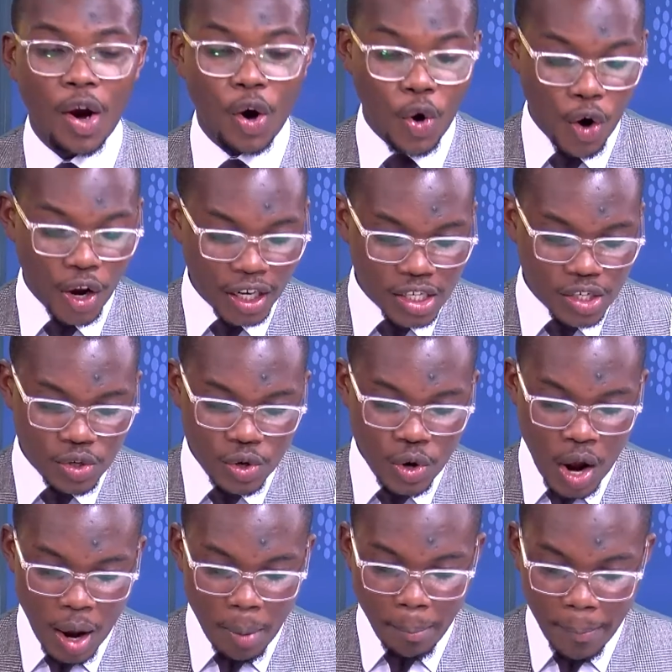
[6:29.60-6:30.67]
Going to
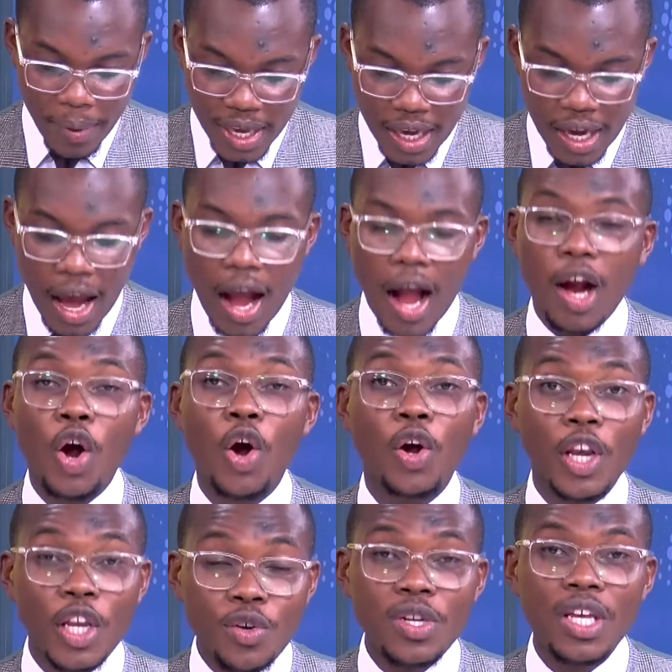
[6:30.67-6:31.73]
be
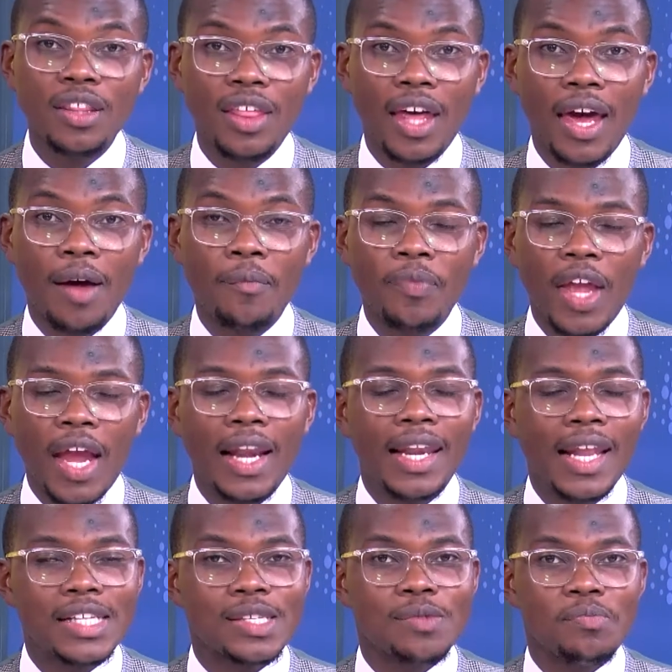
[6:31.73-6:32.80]
concluding there, and
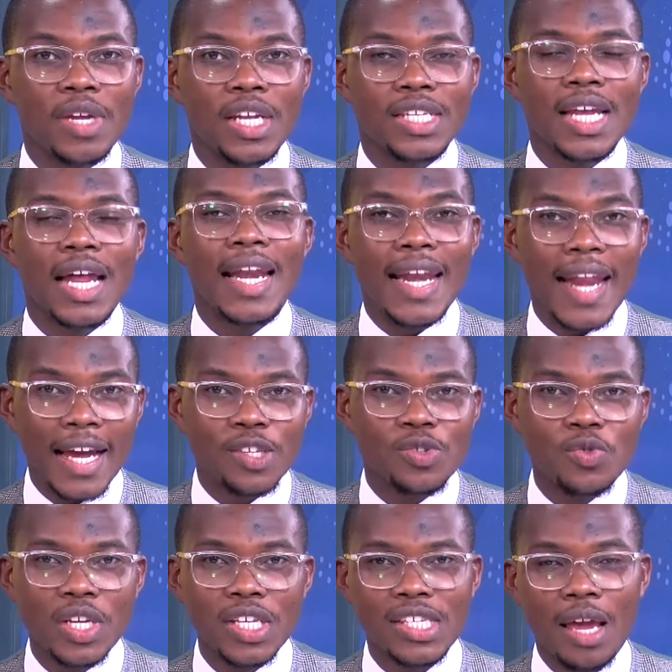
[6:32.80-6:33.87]
let's meet next
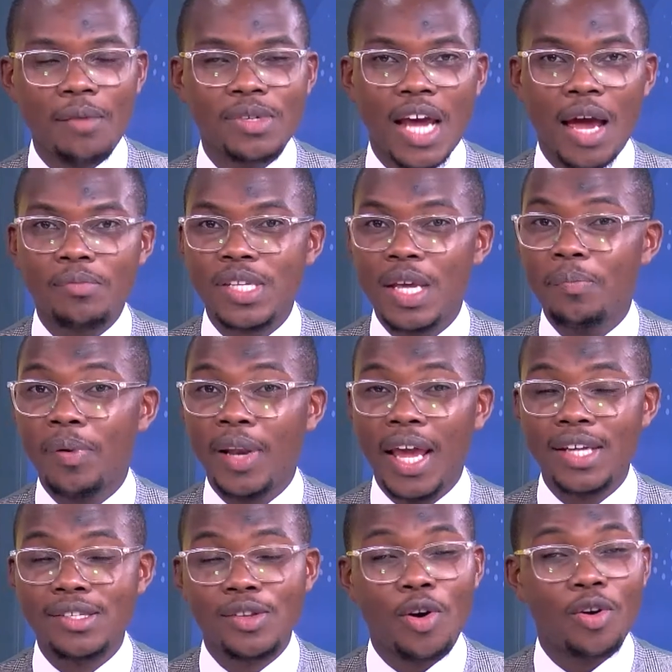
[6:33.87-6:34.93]
week, same time, same
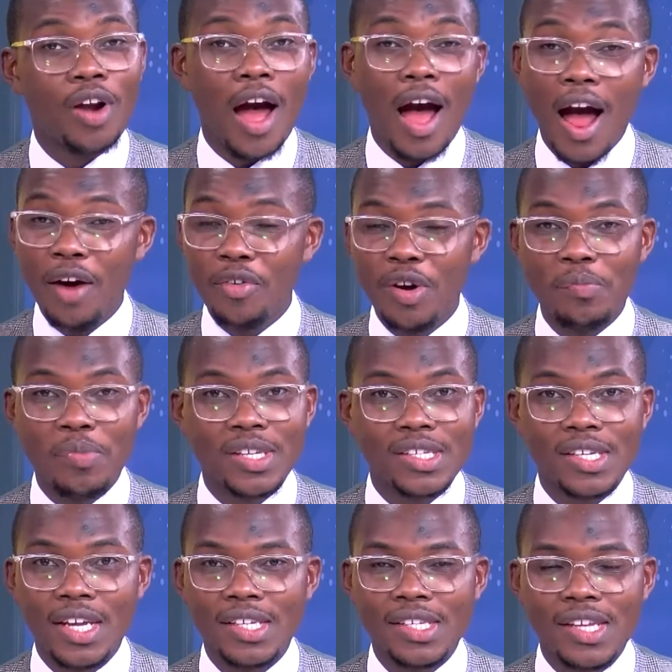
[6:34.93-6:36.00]
place on
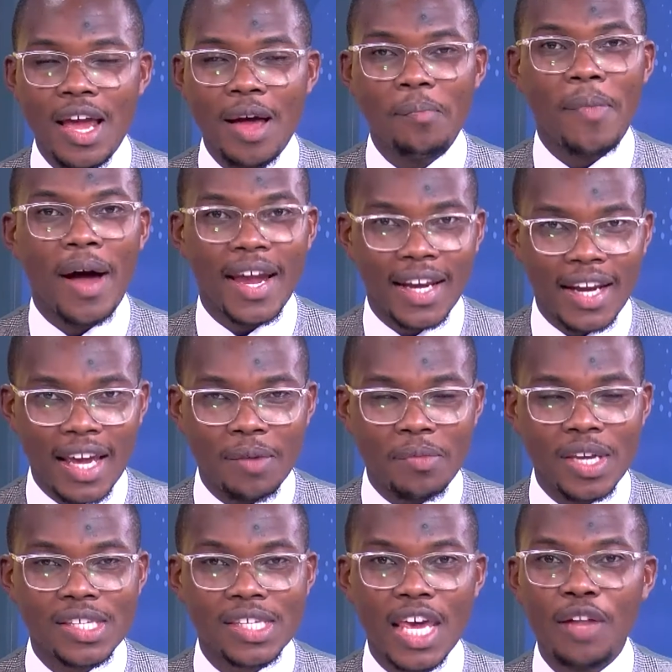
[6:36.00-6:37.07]
Agribusiness. My name
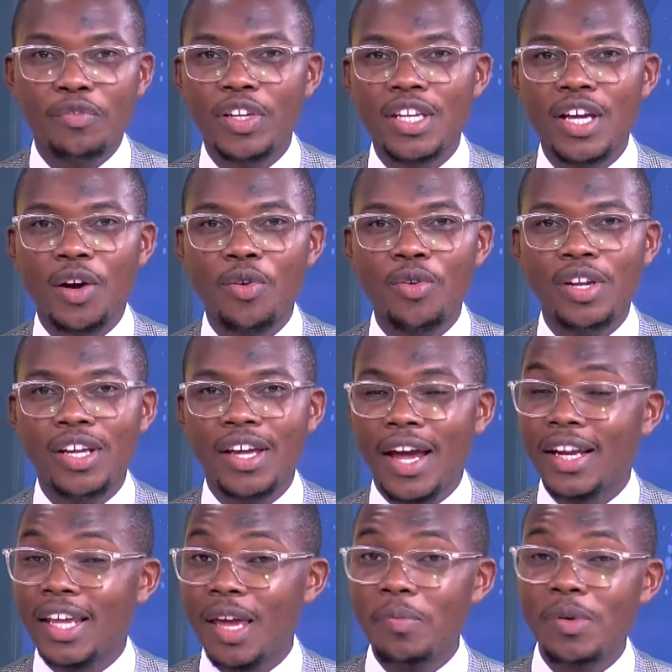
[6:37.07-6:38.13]
is Kelvin Yakundi,
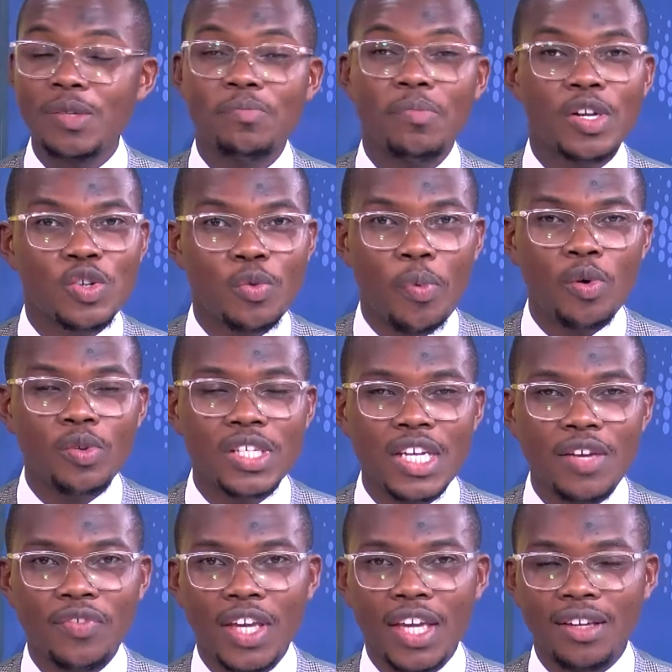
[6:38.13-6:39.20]
and keep it Metropole
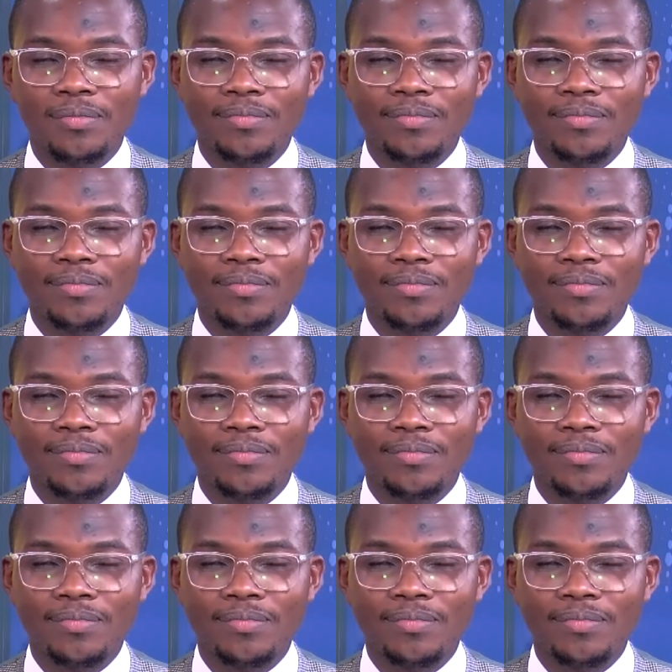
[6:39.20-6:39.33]
TV.